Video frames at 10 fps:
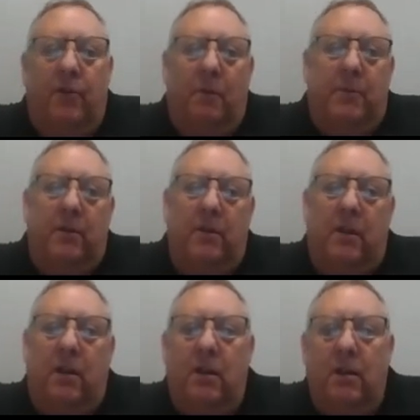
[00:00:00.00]
you're up
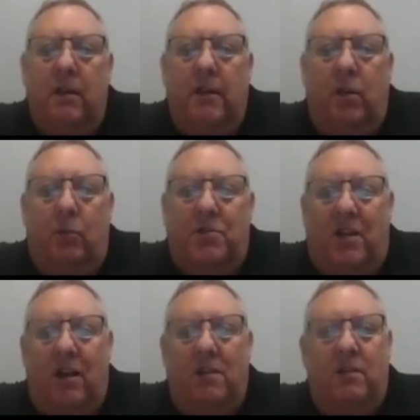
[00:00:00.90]
in
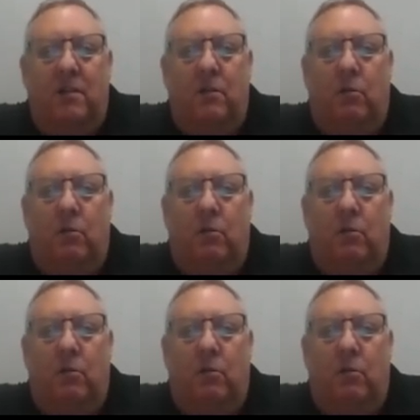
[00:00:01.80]
Wisconsin,